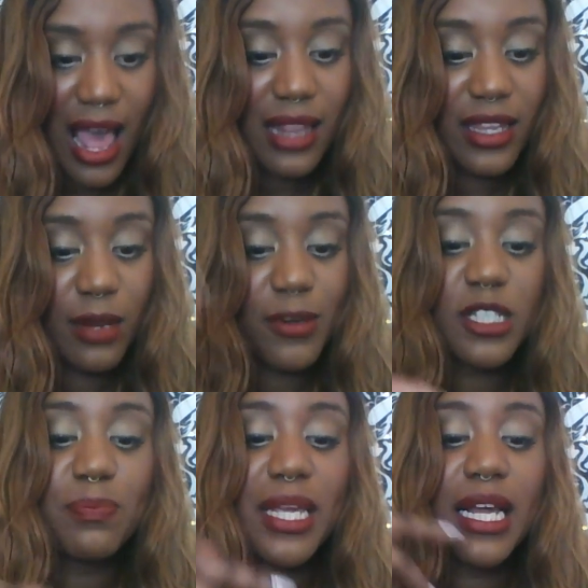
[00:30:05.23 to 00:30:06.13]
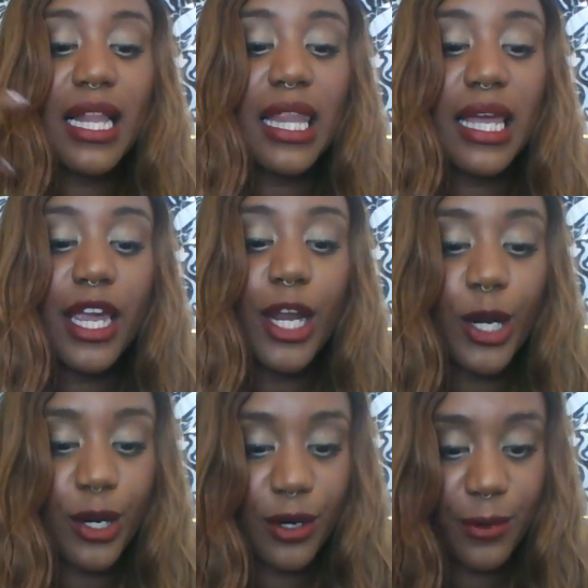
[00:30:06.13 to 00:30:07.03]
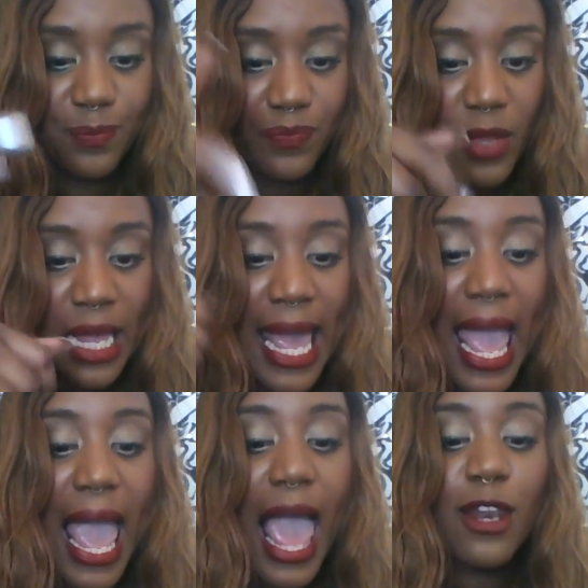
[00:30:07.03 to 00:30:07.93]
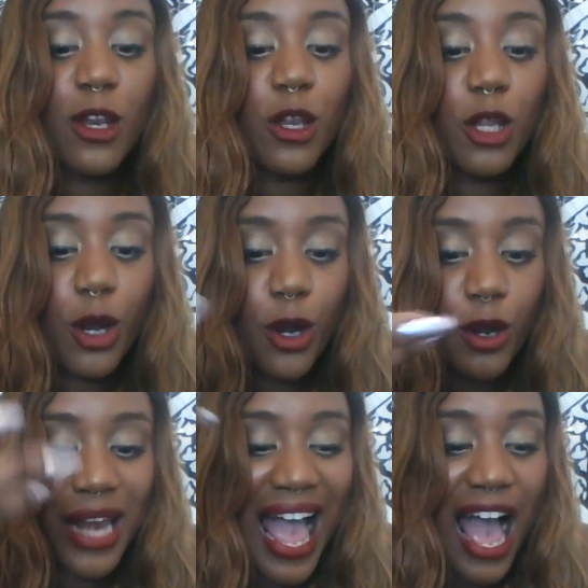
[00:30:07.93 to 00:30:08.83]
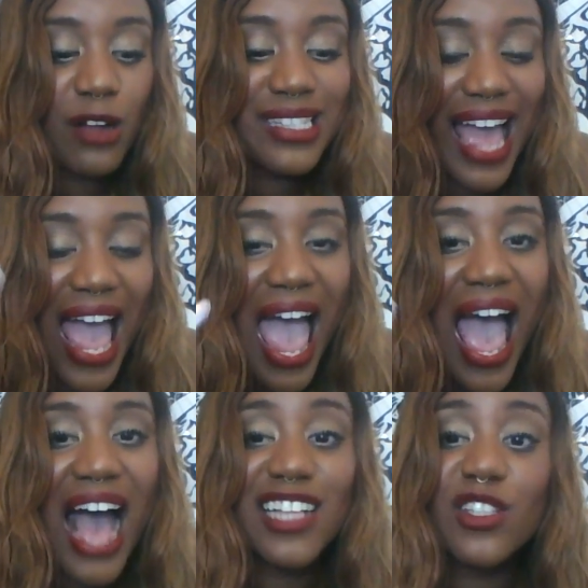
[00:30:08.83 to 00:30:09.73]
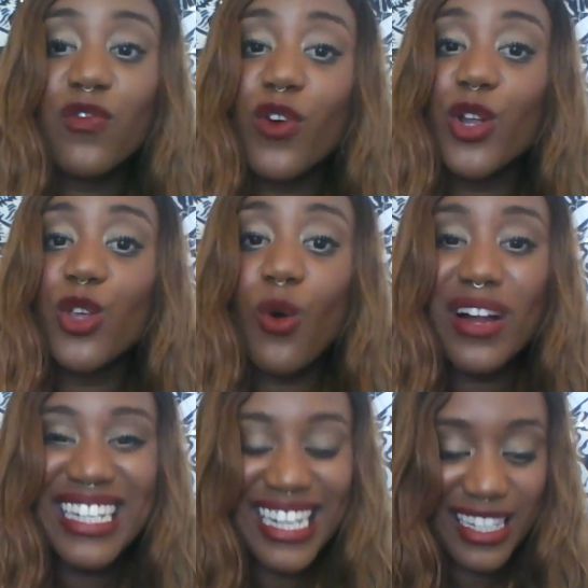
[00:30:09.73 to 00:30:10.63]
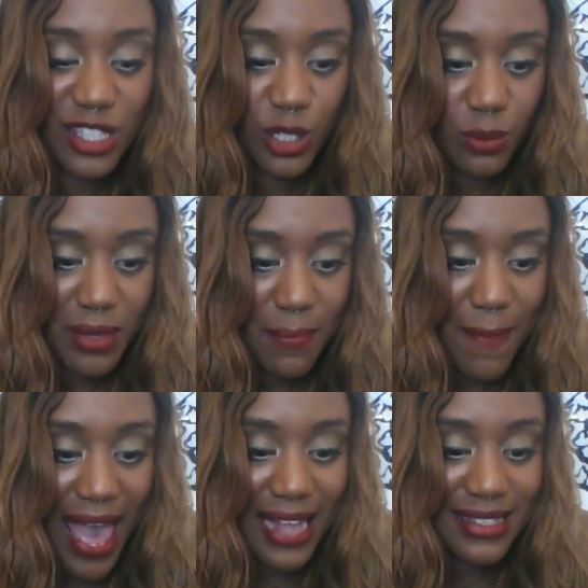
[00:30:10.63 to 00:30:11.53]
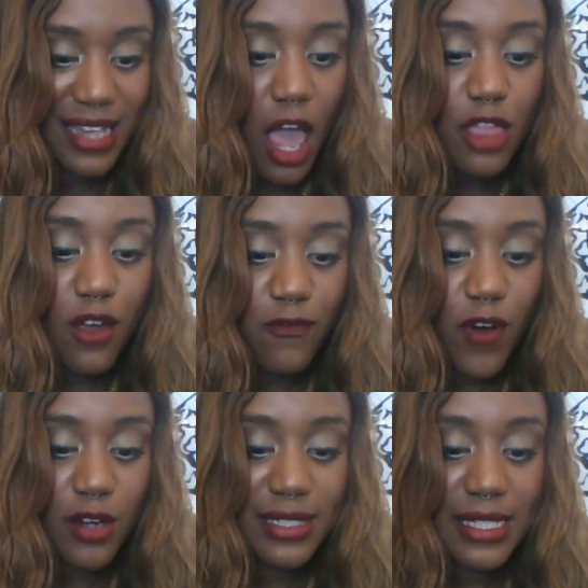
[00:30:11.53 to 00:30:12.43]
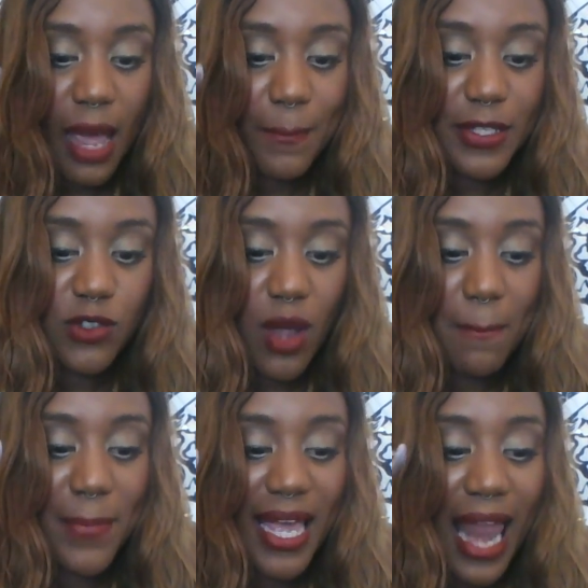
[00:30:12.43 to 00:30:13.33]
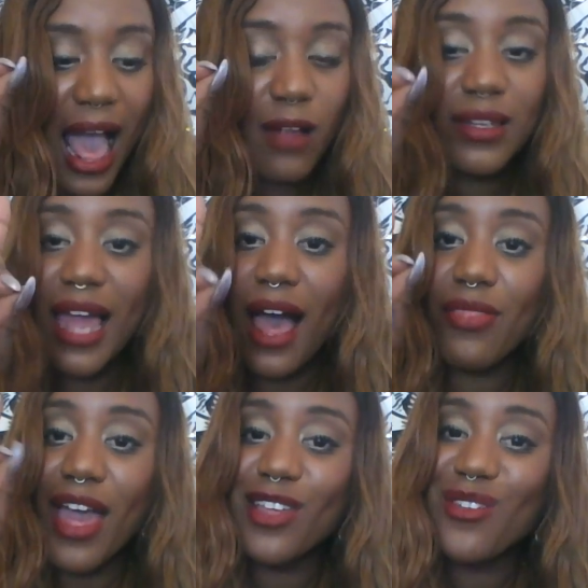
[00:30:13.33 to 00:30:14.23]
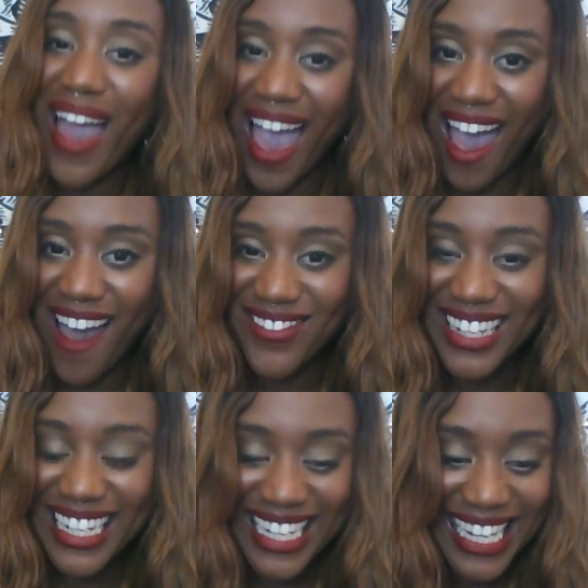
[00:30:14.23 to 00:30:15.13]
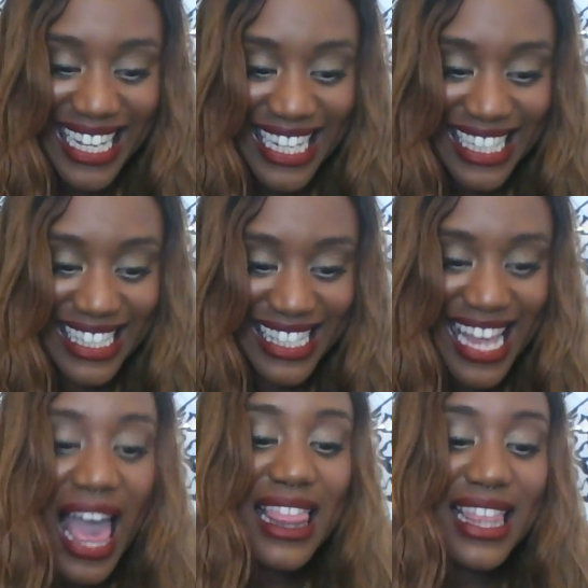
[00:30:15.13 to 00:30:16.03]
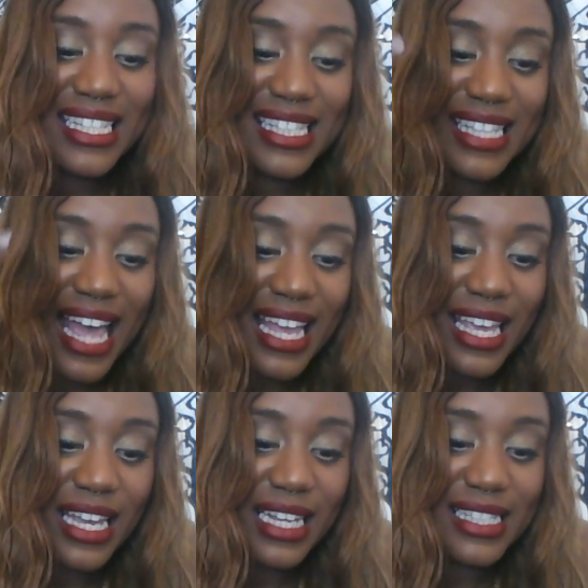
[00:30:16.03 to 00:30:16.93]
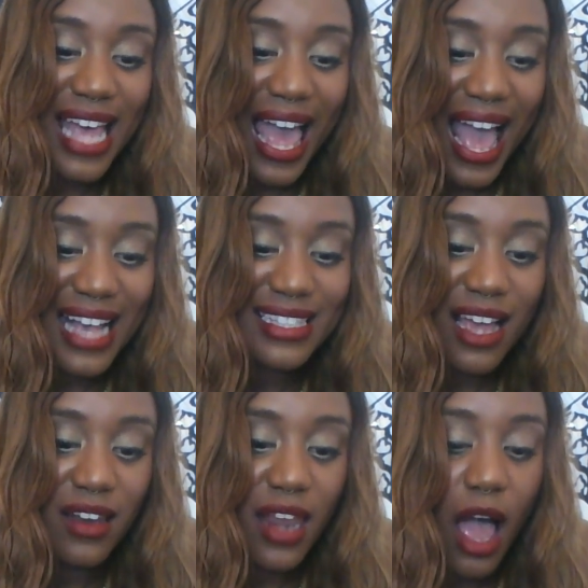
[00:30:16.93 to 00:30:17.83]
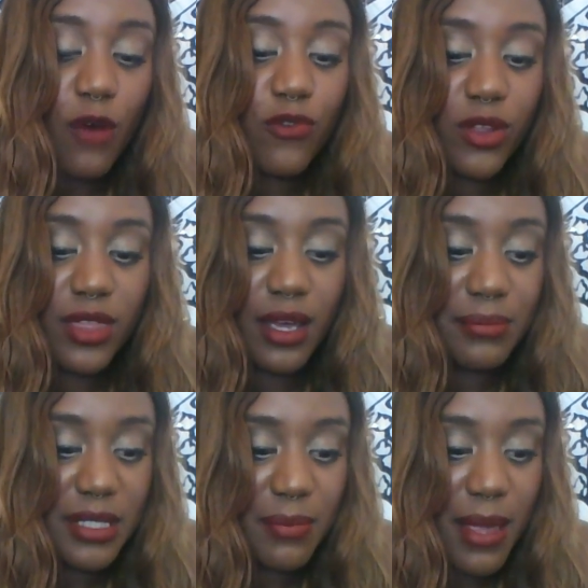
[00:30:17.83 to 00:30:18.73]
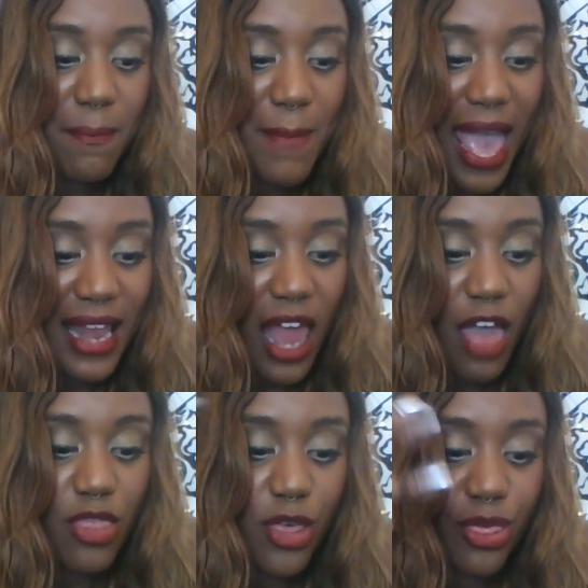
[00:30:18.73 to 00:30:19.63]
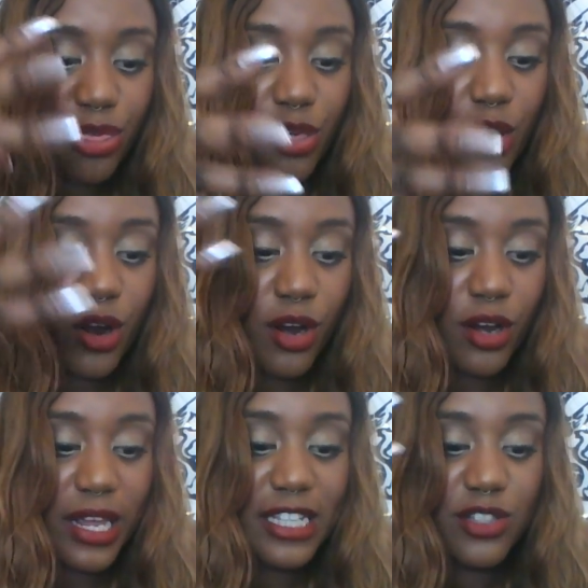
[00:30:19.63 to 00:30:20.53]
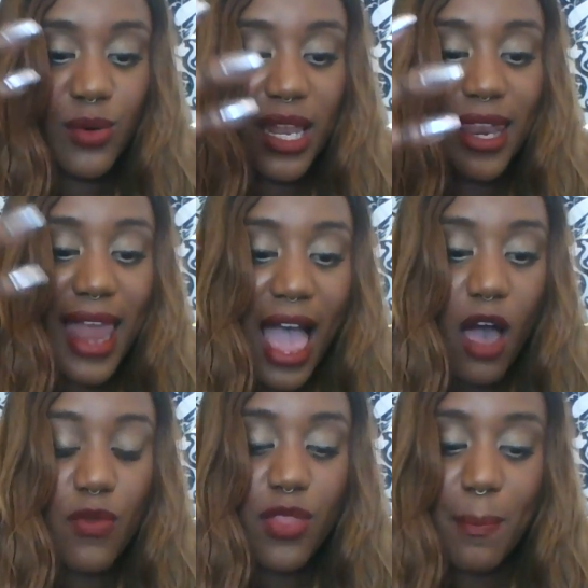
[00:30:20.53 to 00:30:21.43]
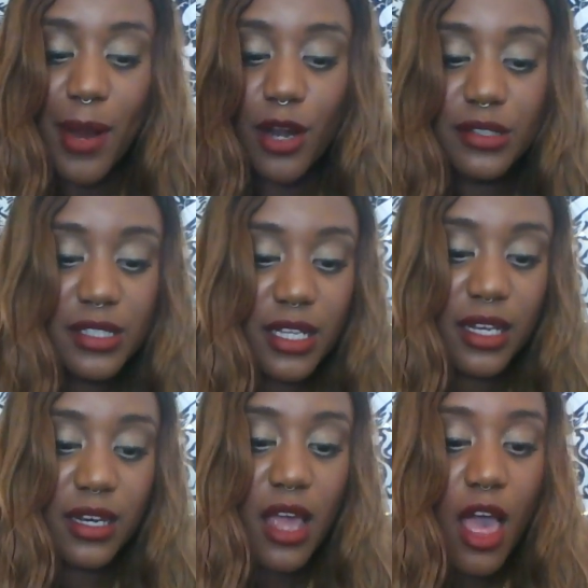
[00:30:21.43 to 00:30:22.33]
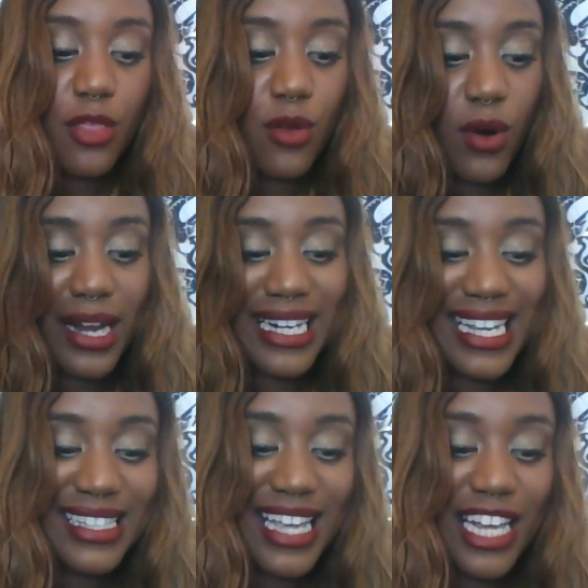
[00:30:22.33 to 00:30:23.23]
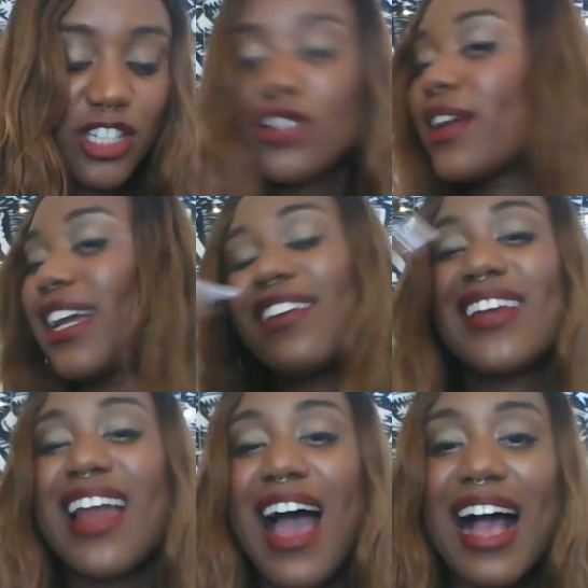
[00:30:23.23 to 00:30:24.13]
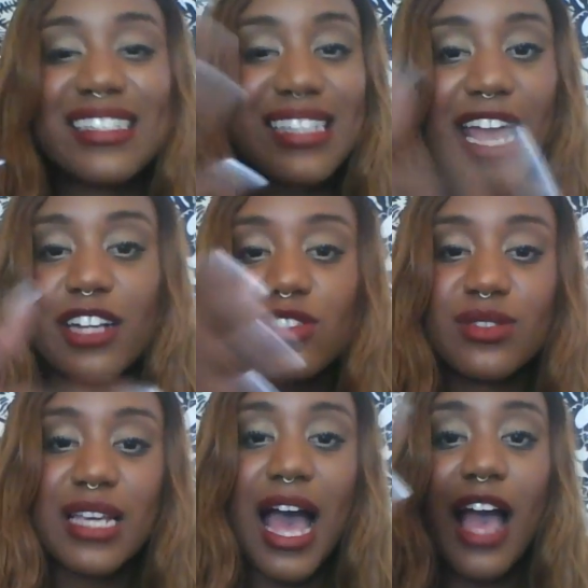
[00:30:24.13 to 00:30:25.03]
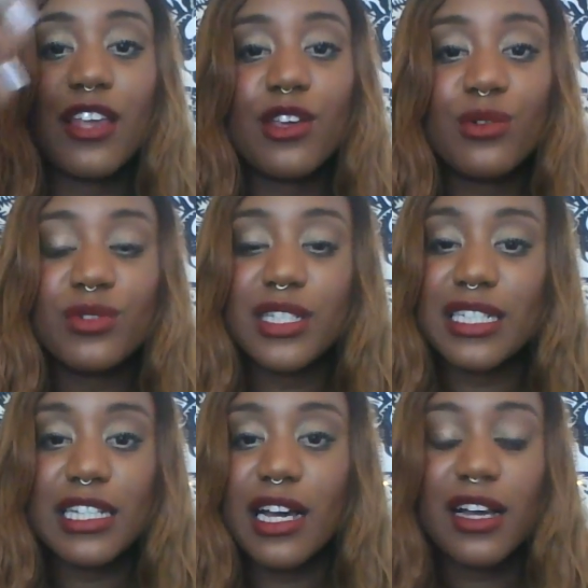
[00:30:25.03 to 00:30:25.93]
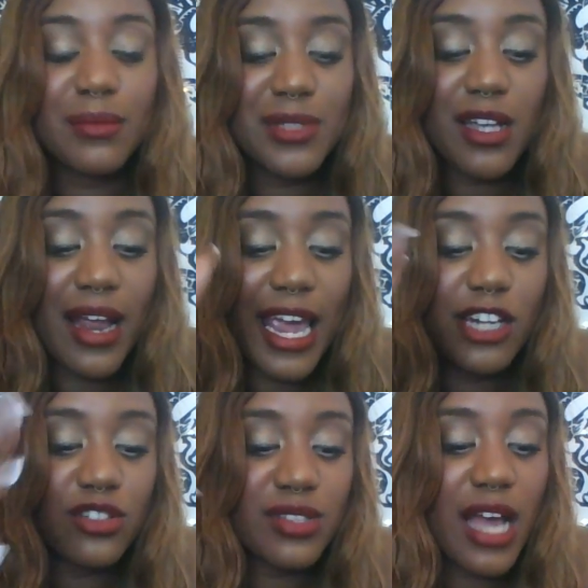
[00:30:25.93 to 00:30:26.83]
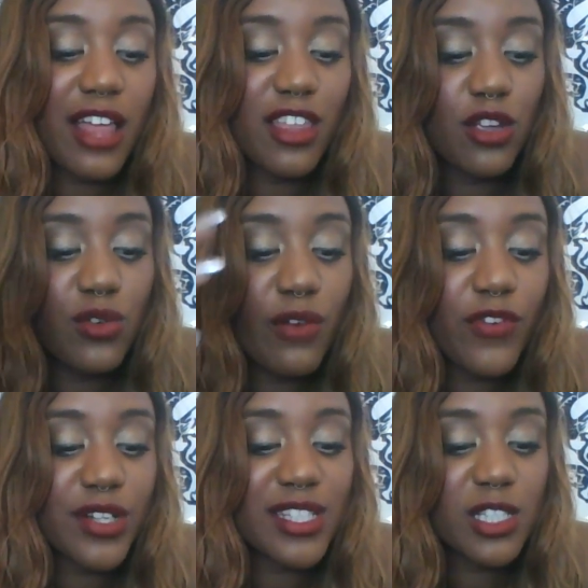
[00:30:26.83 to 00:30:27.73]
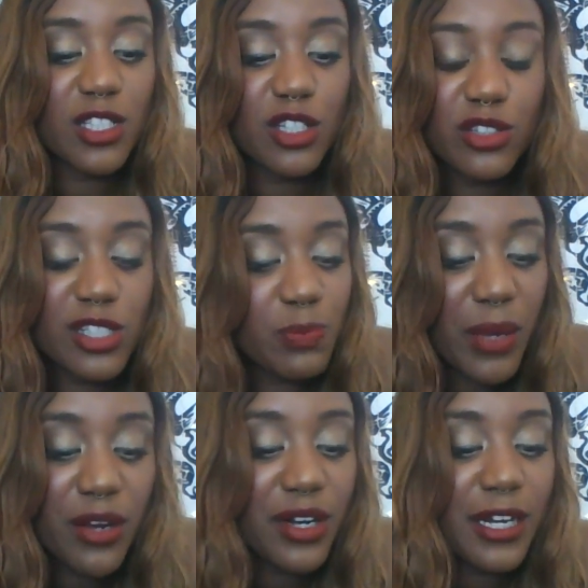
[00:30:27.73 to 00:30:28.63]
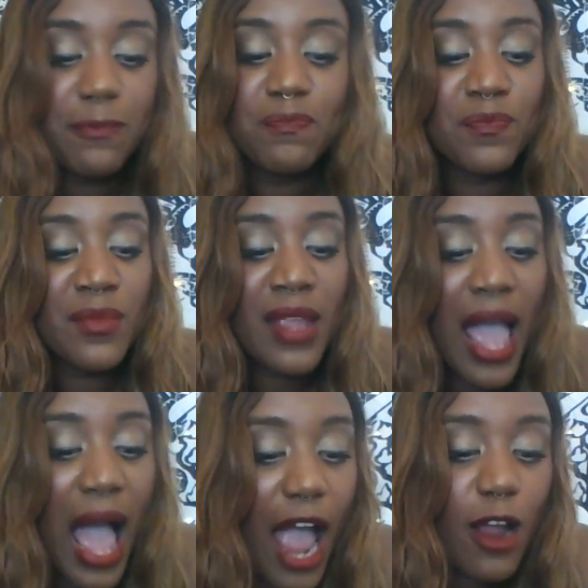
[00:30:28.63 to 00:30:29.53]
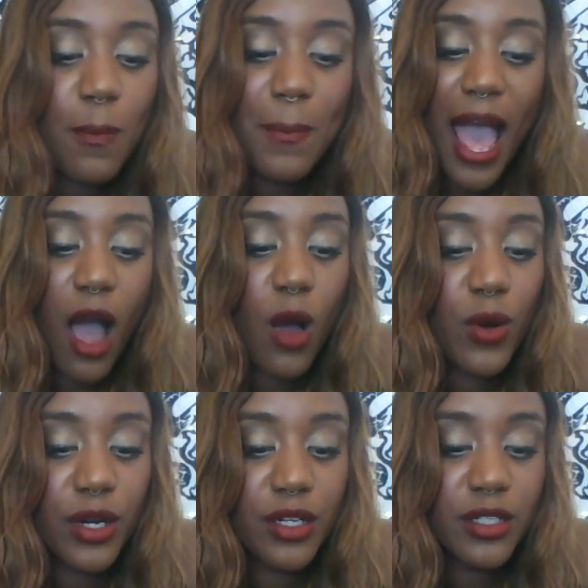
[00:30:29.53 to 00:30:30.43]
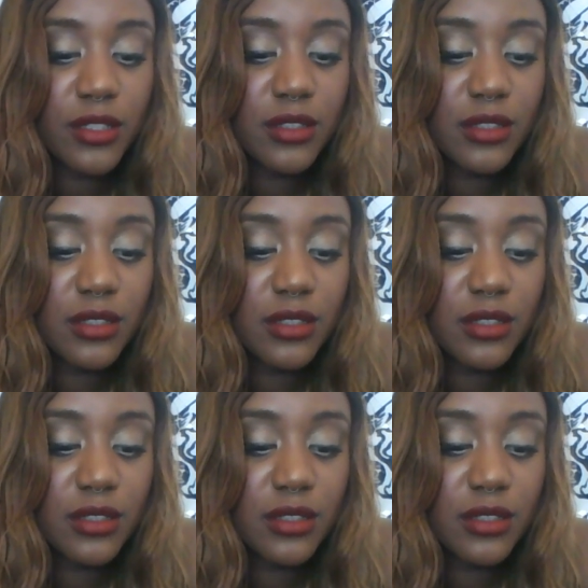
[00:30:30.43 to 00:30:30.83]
Libras, be clear and learn how to ask for your needs to be met. The first step is to admit out loud that you have needs. The second is to ask out loud for them to be met. And the third is to allow the person, the organization, or even us, angels, God, the universe, your spirit, higher power,